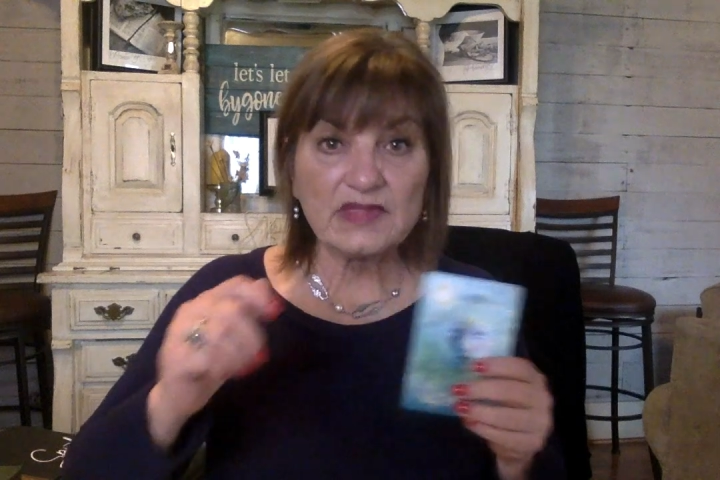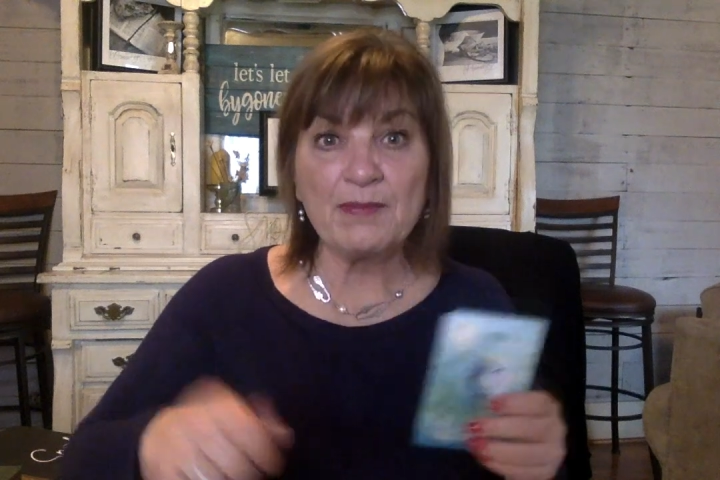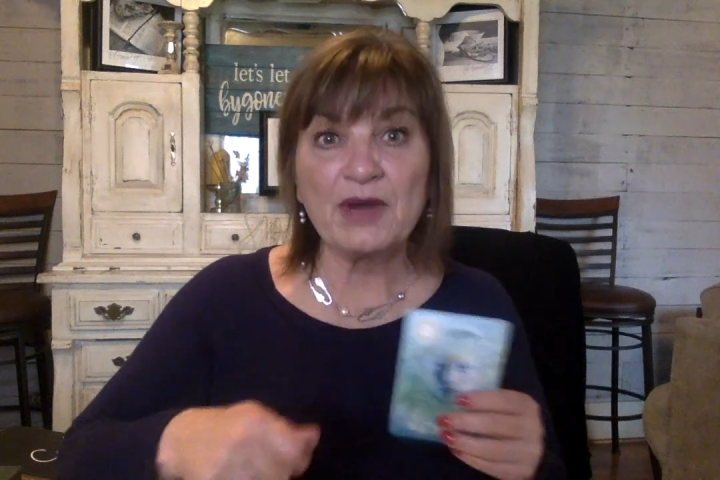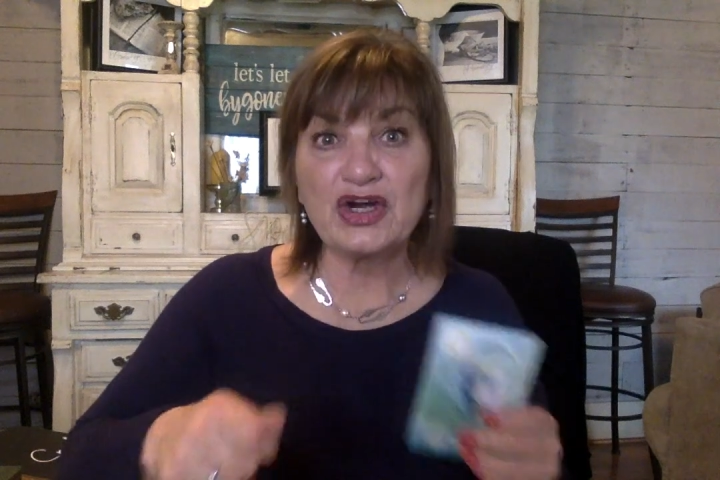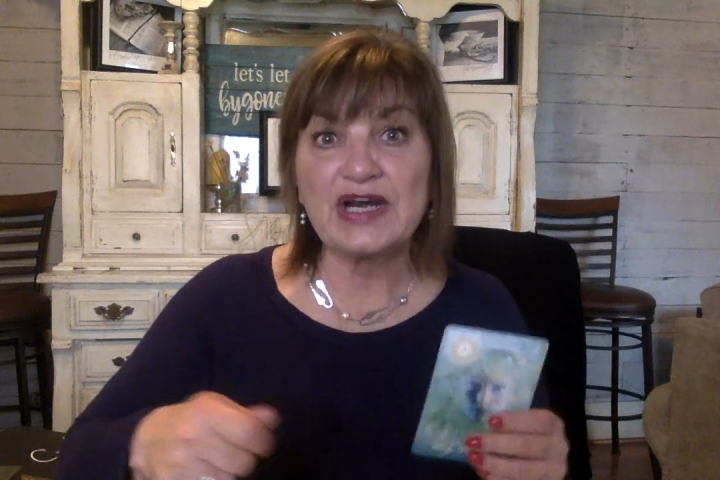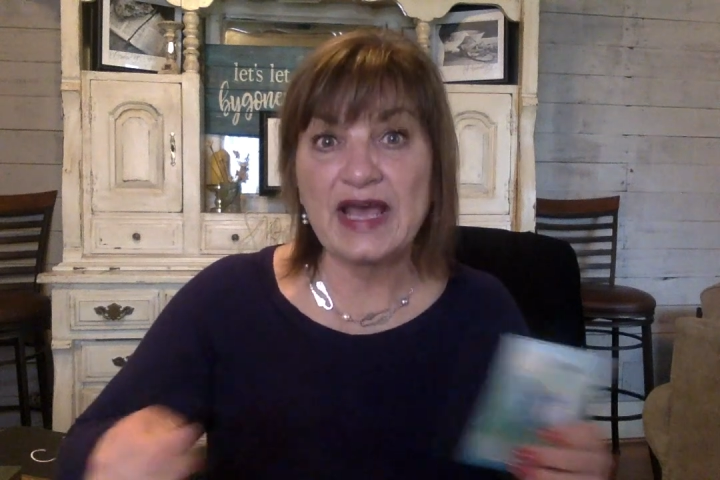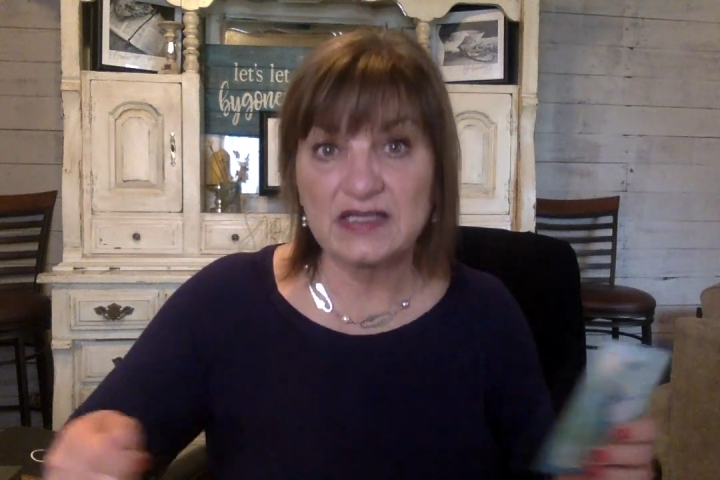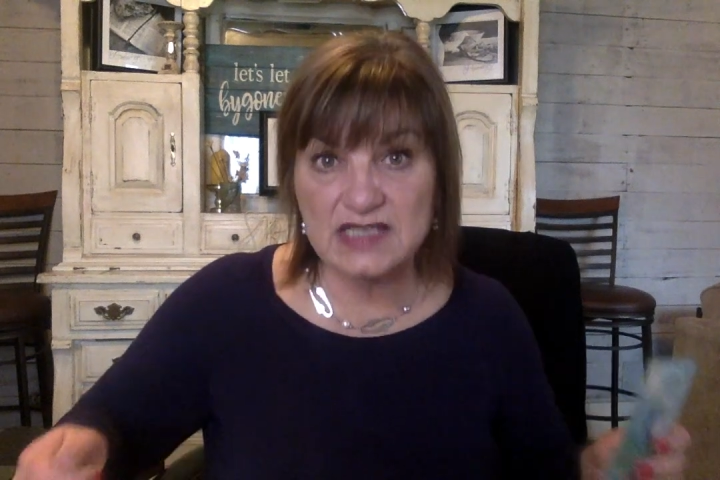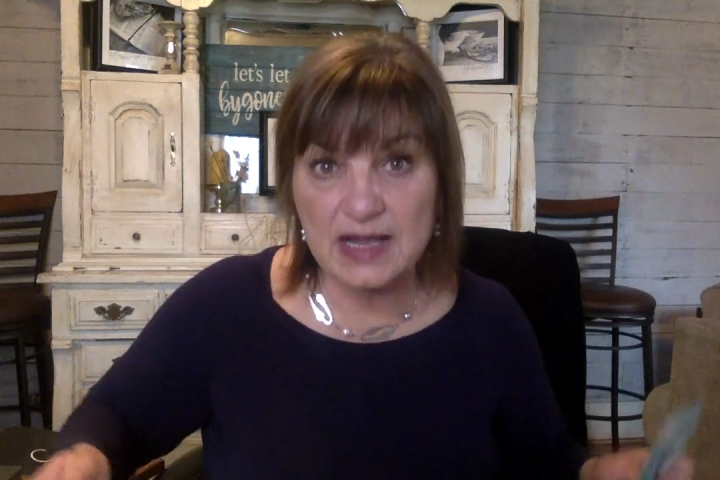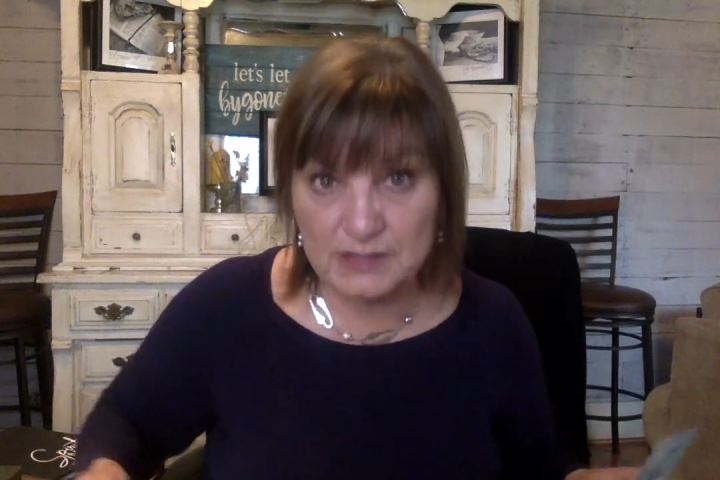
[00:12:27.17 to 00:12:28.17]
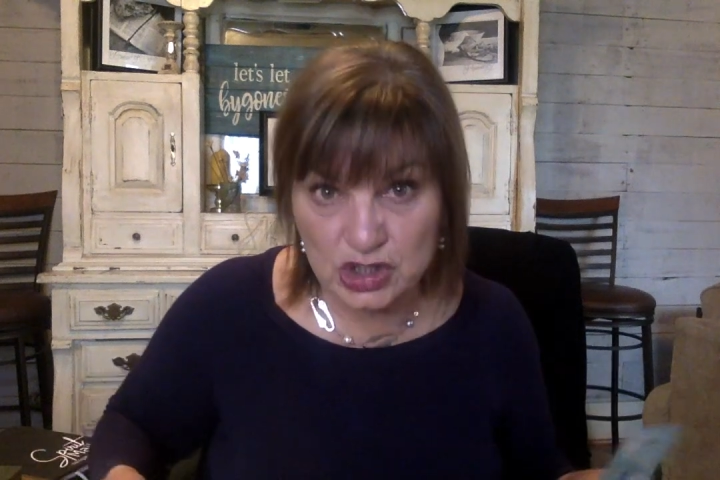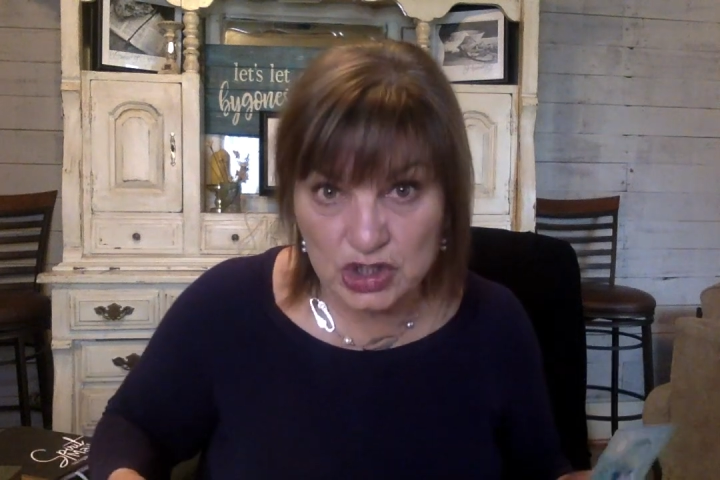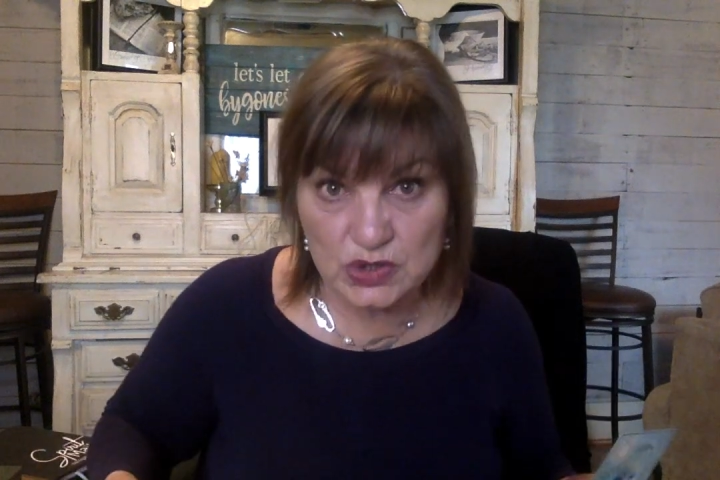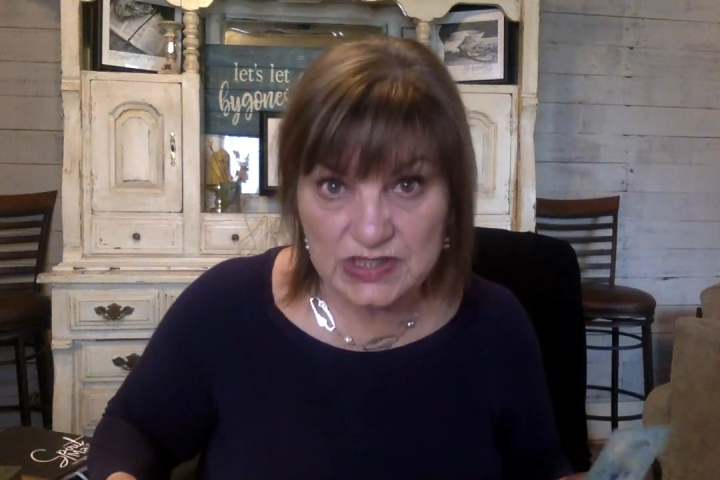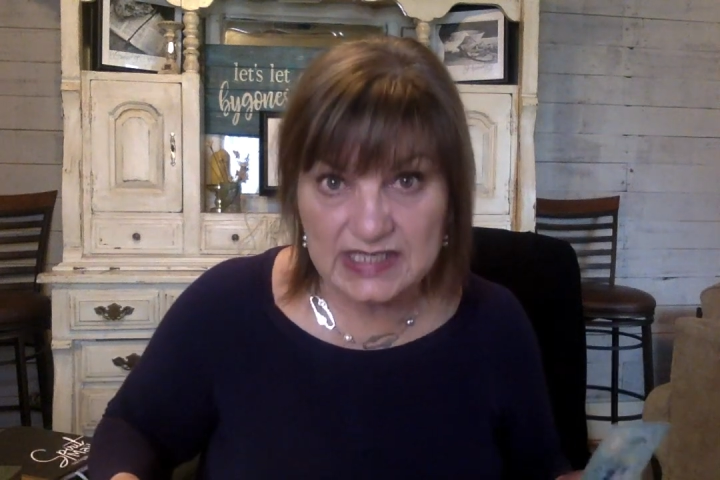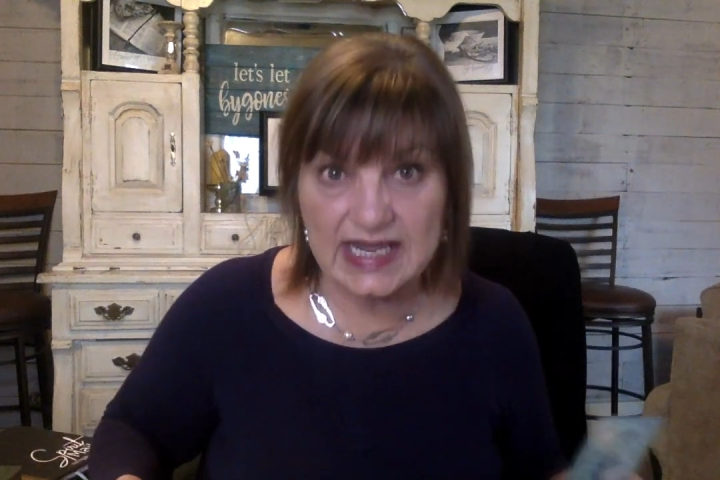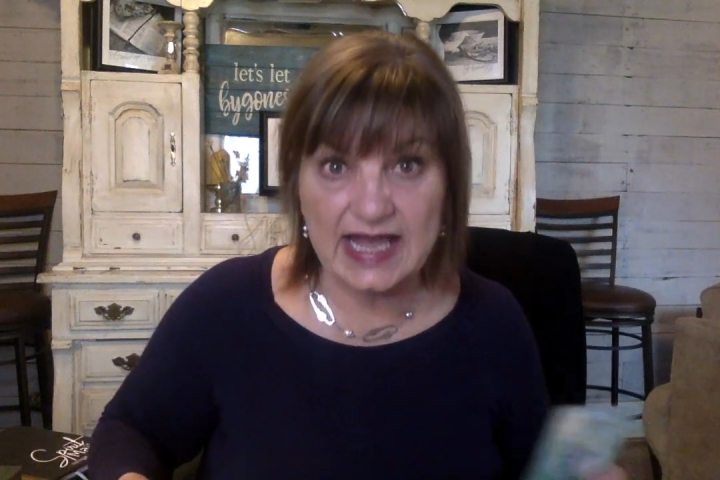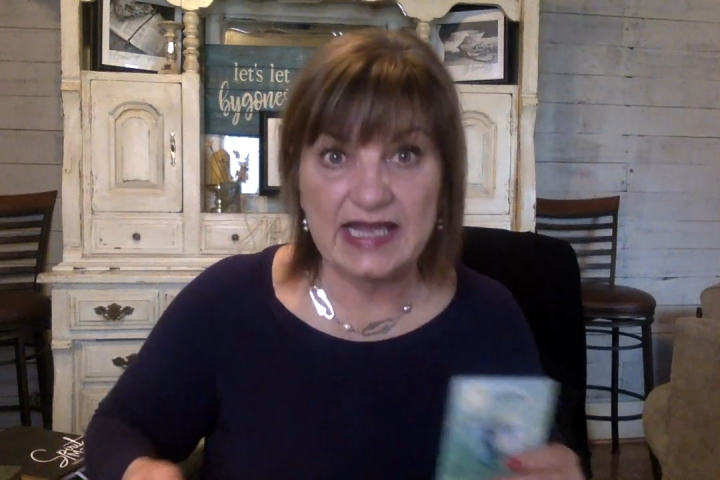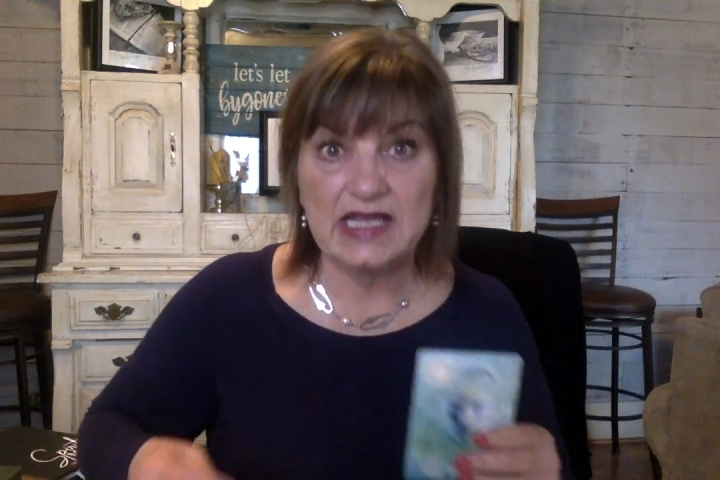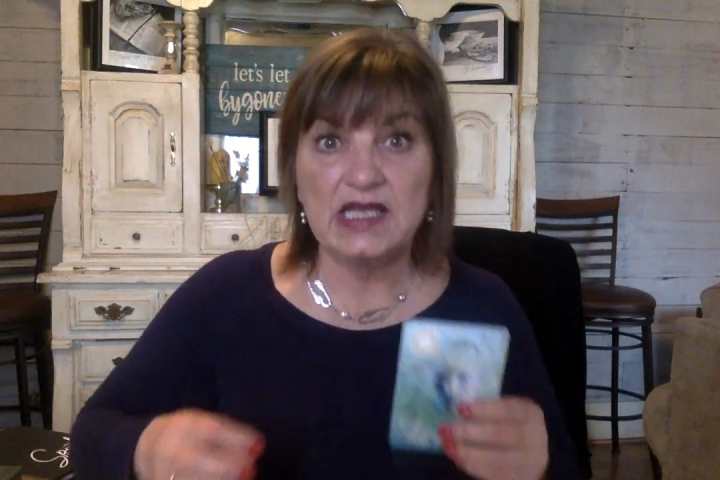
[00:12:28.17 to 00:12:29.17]
I'm learning how to tie my shoes
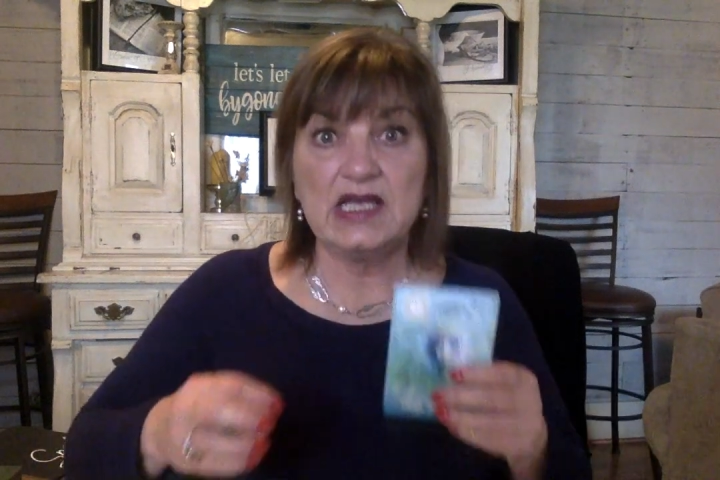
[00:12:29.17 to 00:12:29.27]
today.